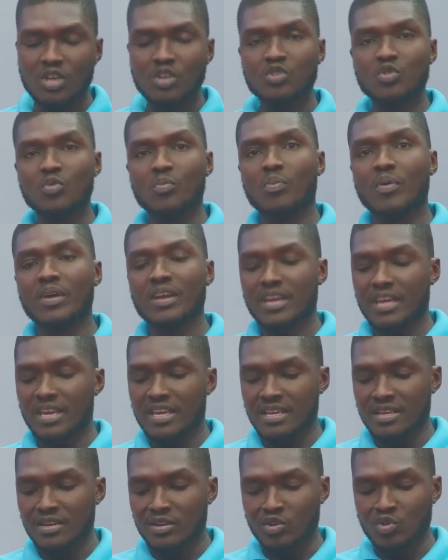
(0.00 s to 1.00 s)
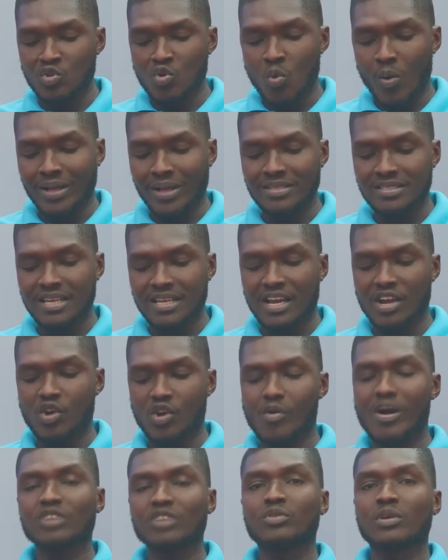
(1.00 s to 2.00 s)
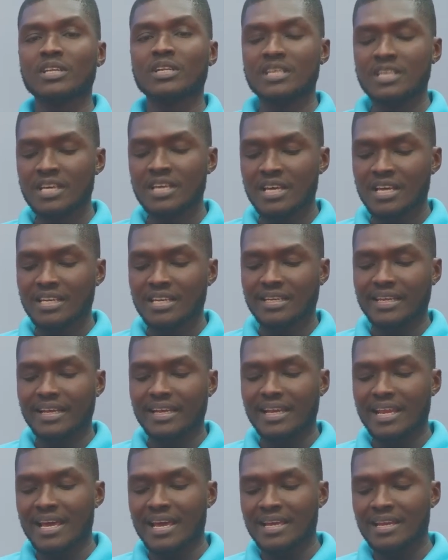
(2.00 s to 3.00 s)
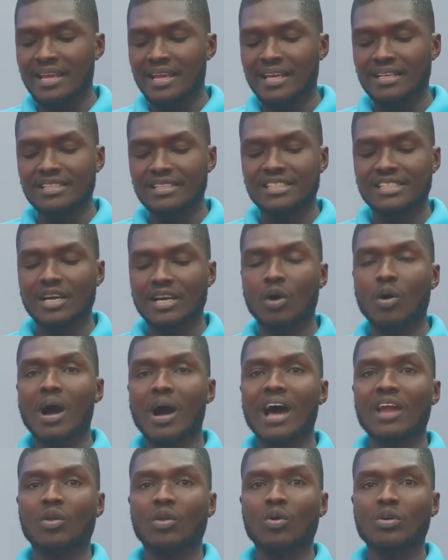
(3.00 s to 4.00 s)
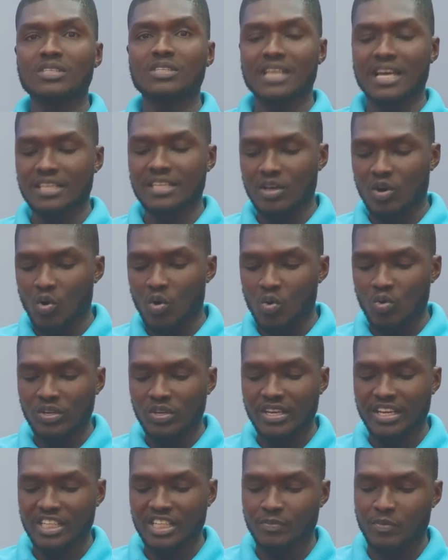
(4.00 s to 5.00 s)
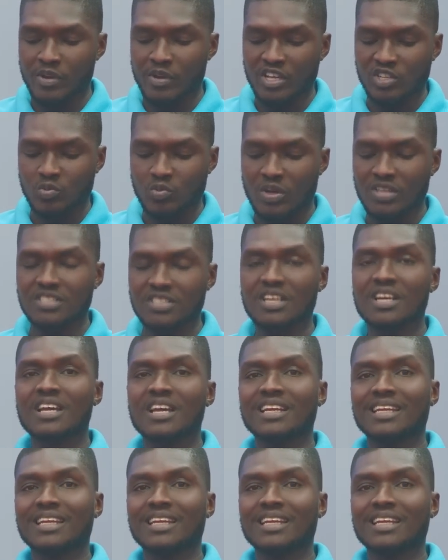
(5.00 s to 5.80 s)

You bring in new ones and gradually they learn and gel alongside the old and experienced ones.